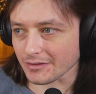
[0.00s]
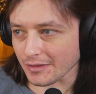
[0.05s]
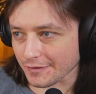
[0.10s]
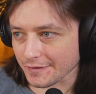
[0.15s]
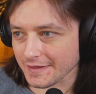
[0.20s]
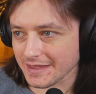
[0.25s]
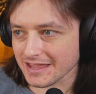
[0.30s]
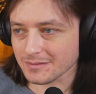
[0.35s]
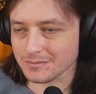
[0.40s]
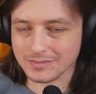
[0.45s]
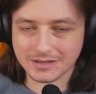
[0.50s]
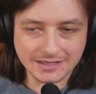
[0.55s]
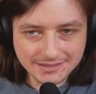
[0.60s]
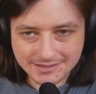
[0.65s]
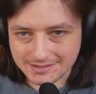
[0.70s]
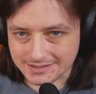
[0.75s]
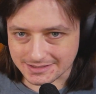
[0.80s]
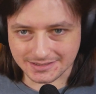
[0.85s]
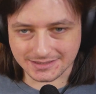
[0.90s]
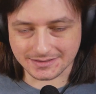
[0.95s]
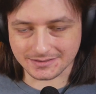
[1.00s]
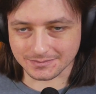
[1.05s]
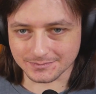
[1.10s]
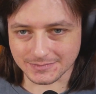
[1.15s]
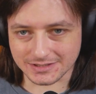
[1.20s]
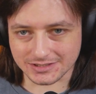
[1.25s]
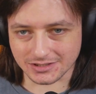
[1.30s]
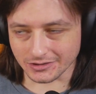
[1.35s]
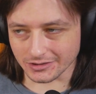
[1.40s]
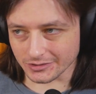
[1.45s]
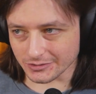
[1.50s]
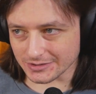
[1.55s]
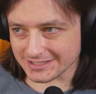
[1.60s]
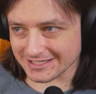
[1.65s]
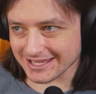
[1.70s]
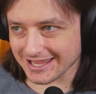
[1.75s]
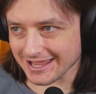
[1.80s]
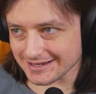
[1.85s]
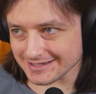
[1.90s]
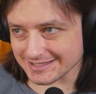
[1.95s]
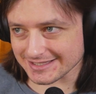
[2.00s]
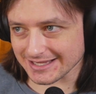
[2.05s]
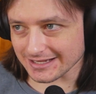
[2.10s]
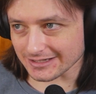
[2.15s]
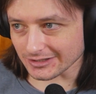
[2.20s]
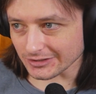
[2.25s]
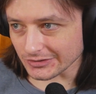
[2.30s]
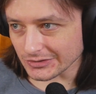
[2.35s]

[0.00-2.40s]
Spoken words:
the thing because Mr. Lewis can't stand